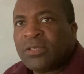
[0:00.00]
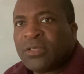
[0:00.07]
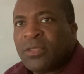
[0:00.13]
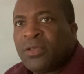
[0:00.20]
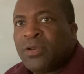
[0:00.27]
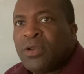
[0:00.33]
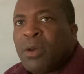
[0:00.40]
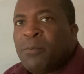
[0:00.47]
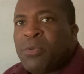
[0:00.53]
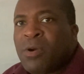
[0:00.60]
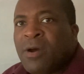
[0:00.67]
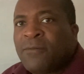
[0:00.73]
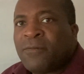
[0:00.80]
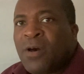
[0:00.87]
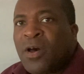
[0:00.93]
So the number
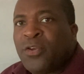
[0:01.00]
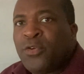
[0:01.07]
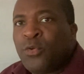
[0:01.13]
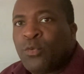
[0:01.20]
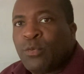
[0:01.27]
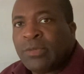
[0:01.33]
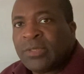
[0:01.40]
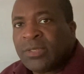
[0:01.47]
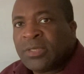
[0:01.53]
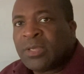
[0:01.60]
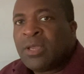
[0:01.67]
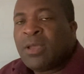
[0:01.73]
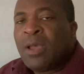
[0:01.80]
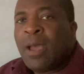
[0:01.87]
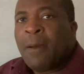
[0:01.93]
of unknowns
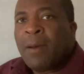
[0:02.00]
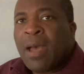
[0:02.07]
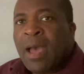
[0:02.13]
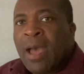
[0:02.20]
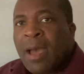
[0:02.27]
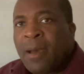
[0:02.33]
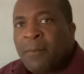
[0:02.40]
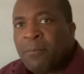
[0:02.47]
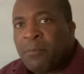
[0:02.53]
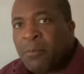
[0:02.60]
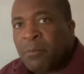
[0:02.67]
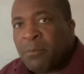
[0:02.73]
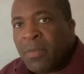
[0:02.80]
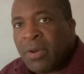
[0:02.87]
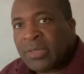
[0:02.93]

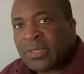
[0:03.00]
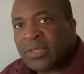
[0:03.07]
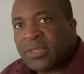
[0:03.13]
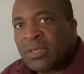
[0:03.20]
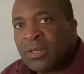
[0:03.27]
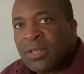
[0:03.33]
must